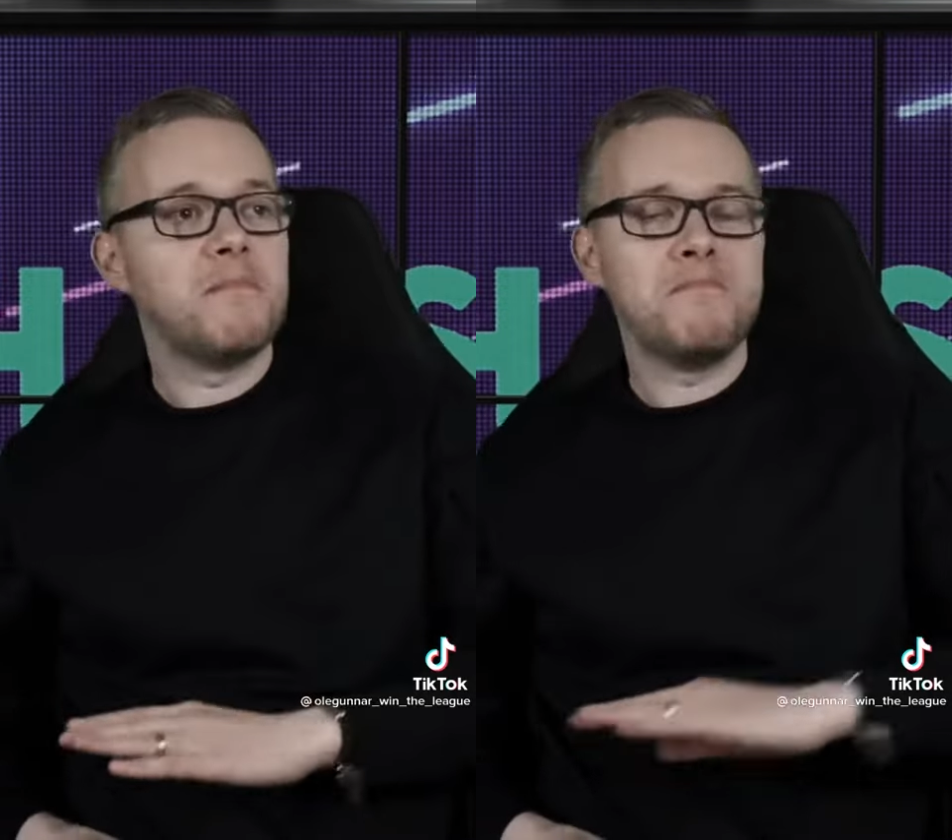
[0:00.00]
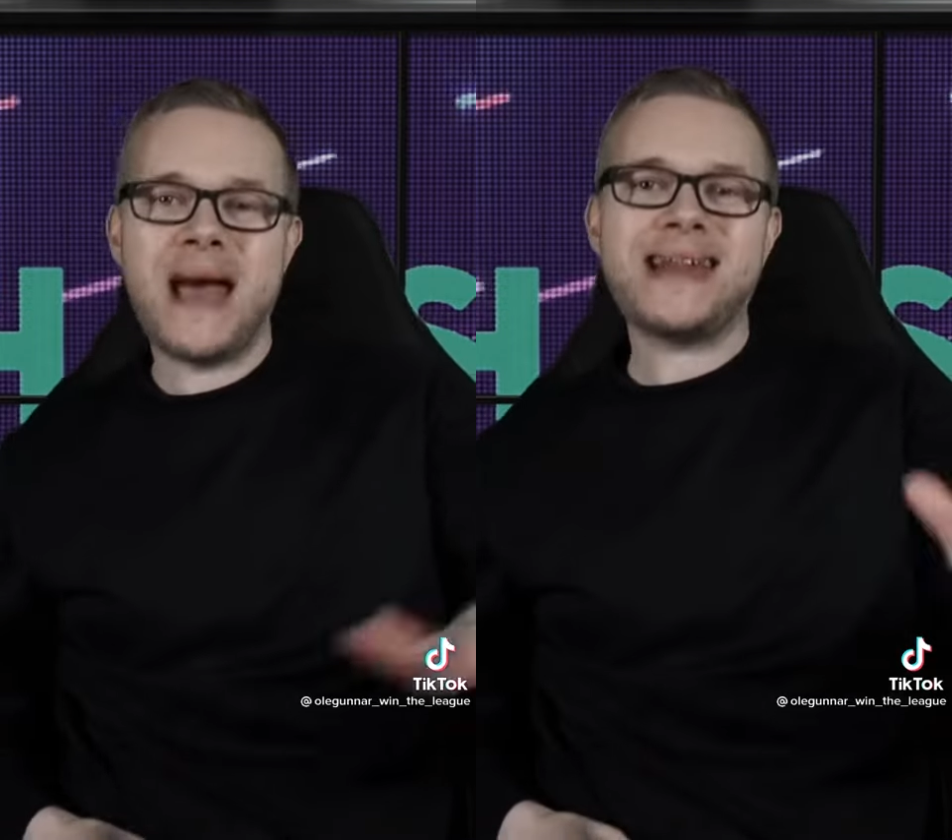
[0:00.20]

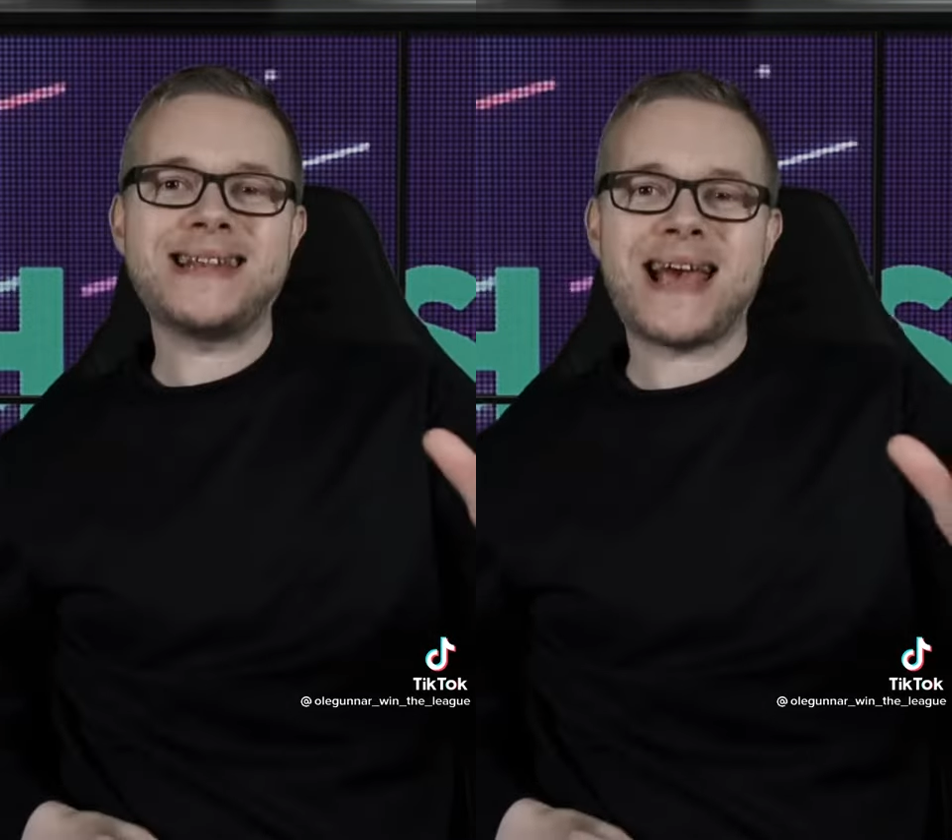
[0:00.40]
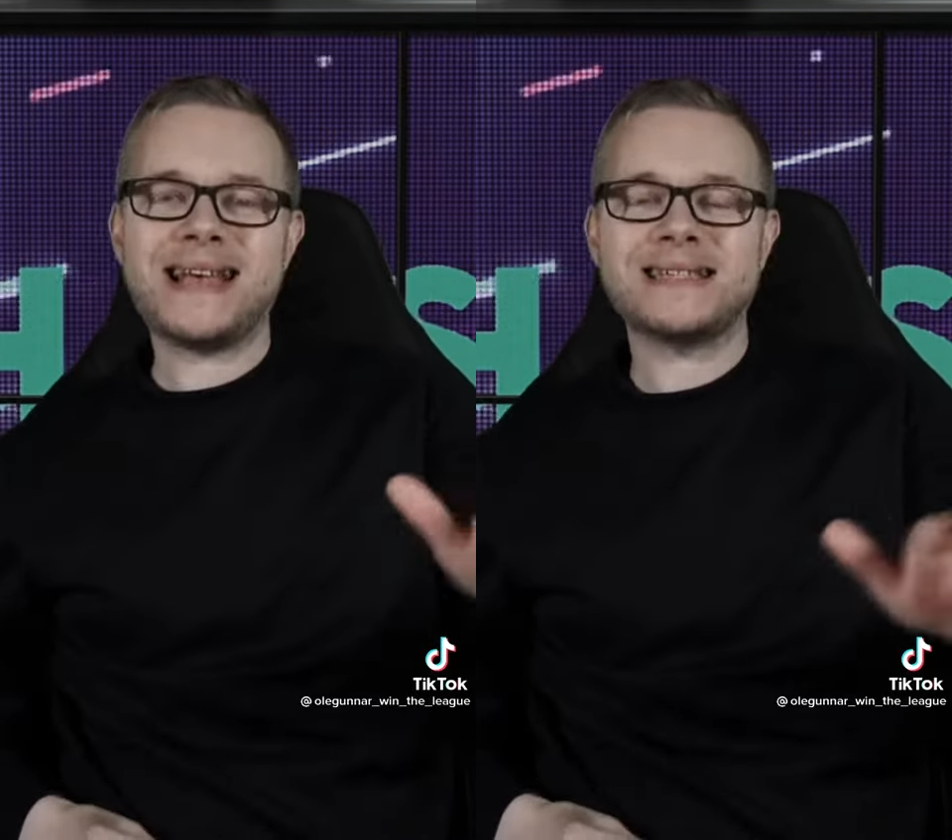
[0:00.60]

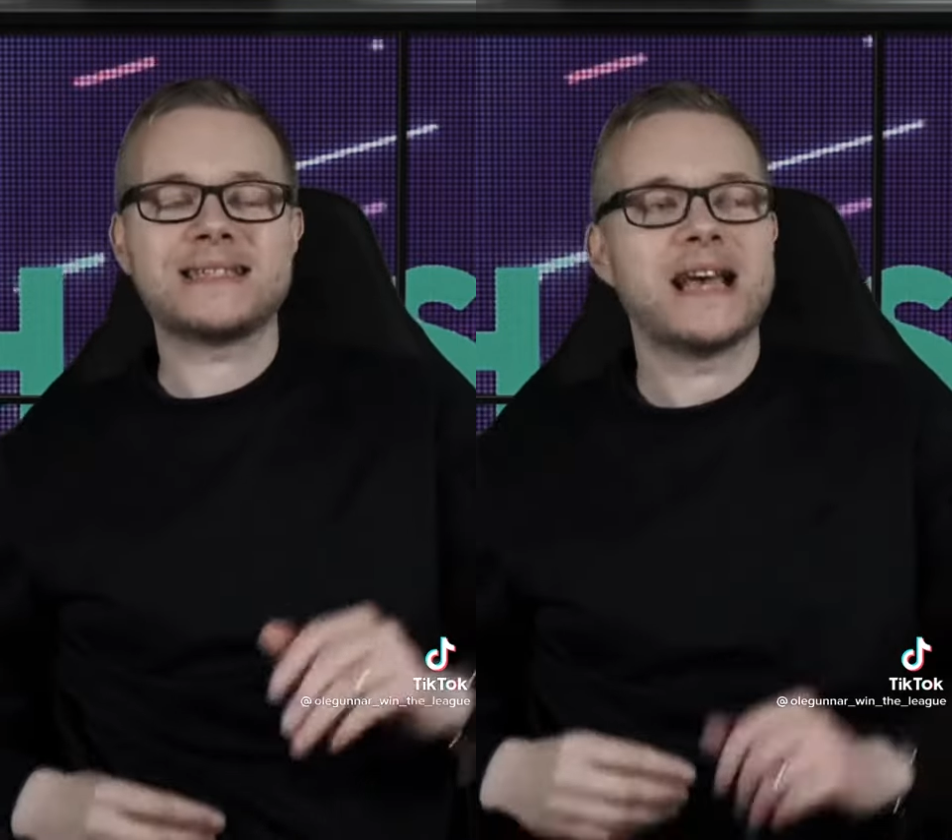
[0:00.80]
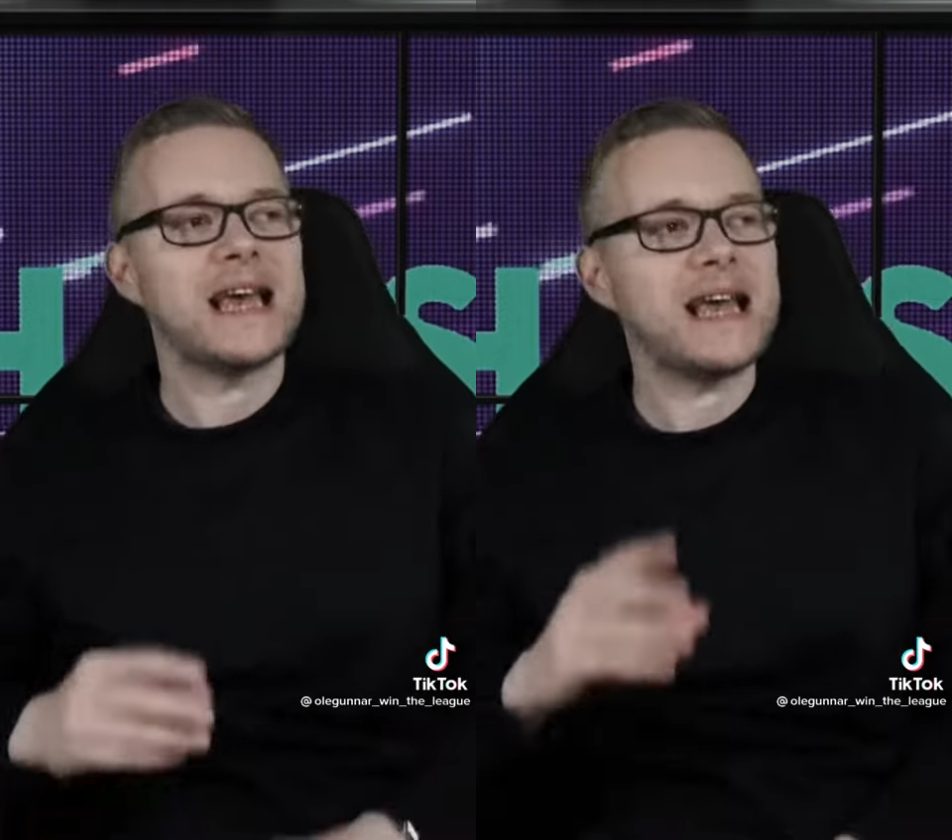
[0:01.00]

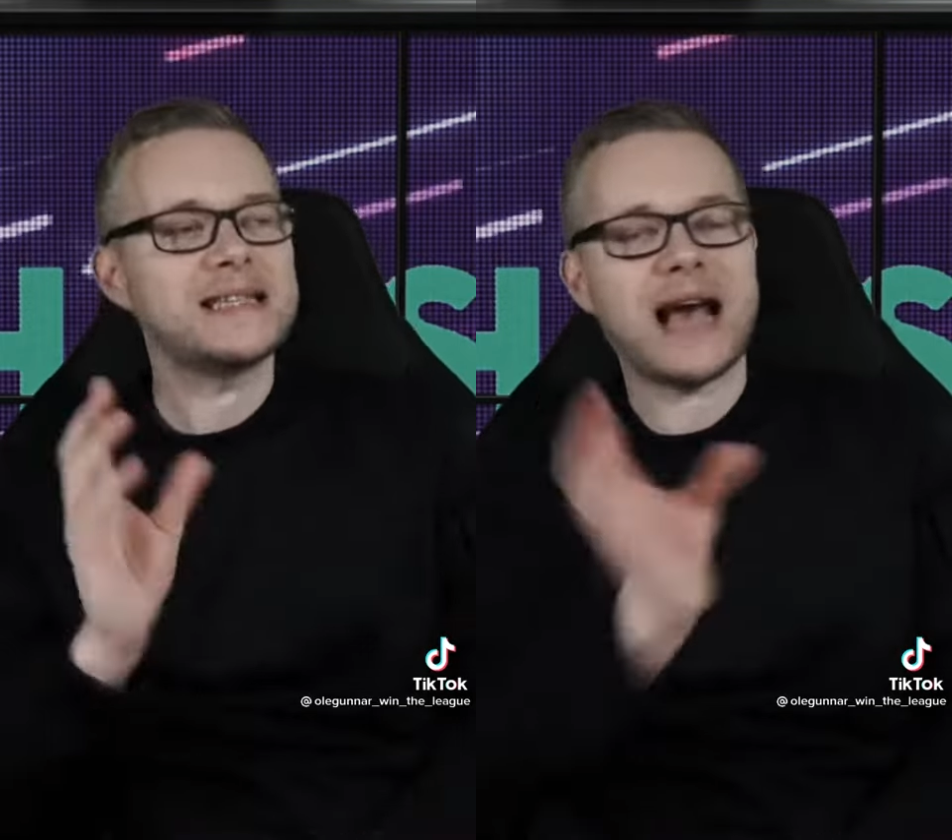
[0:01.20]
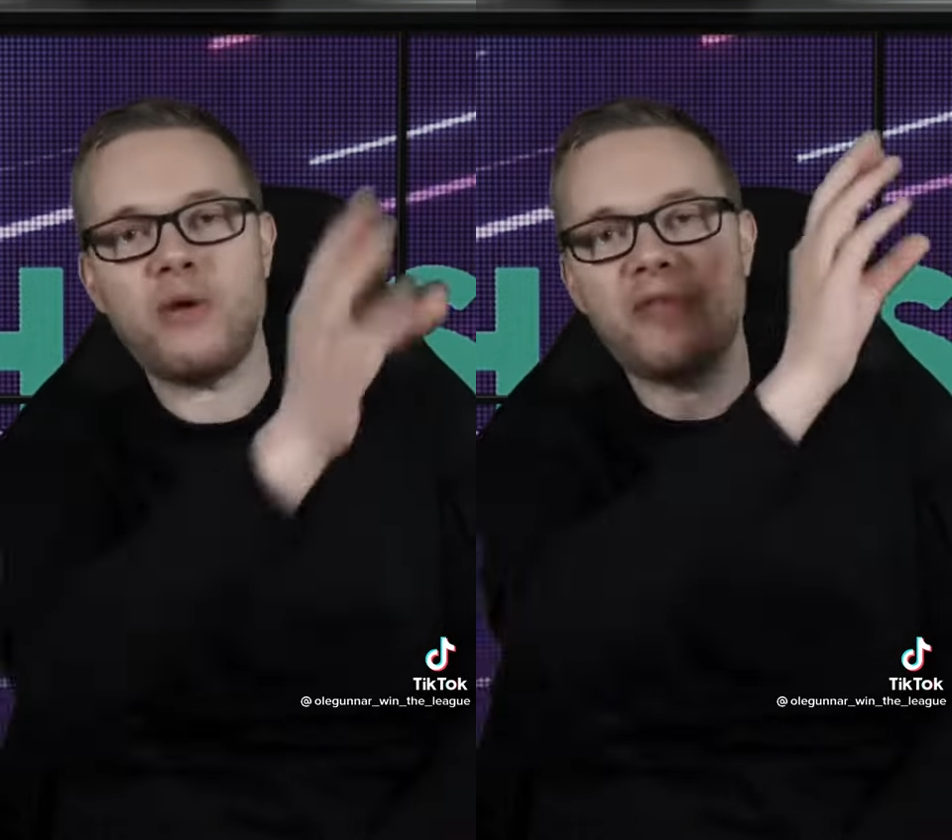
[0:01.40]
Mendes, is
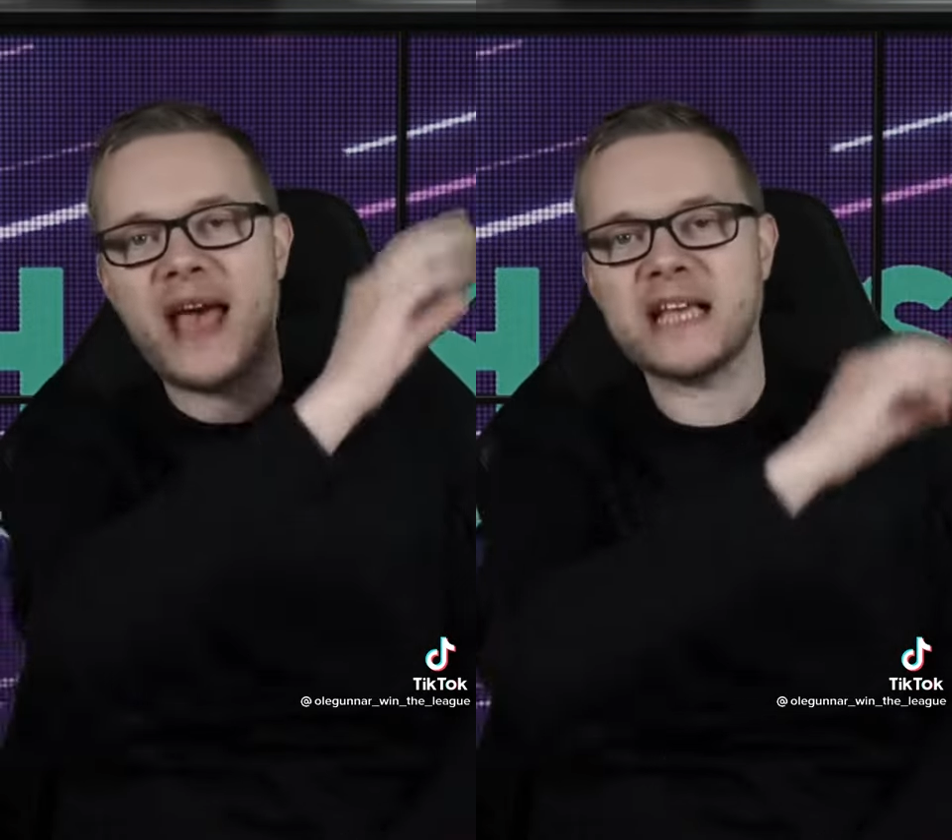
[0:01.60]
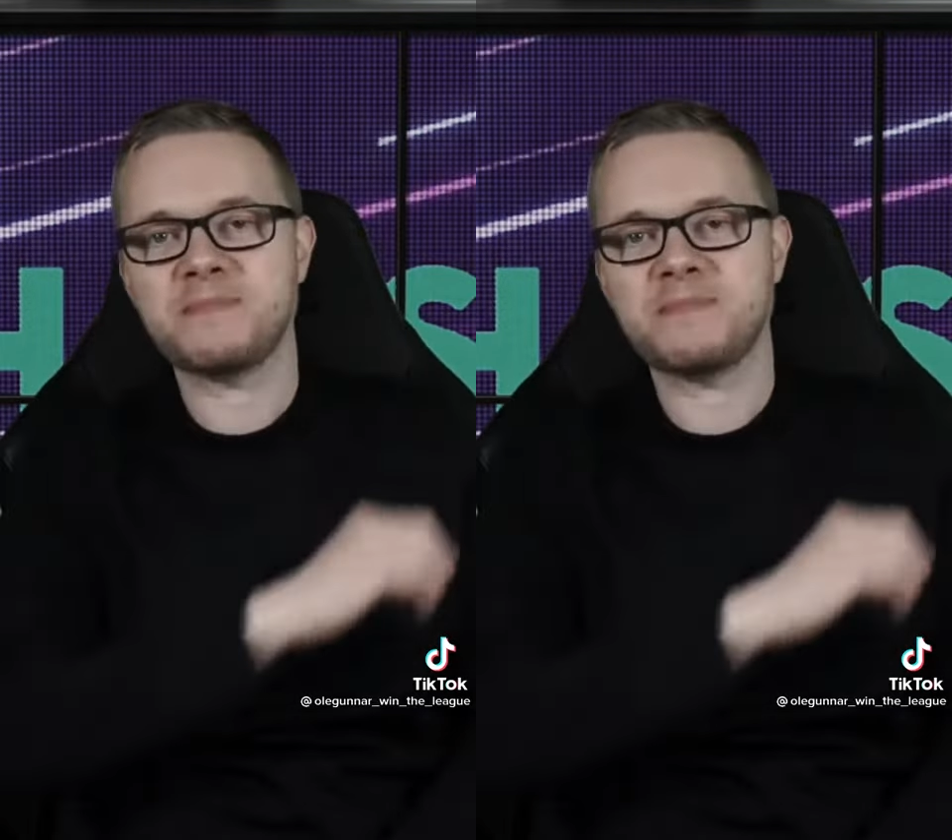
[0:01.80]
out there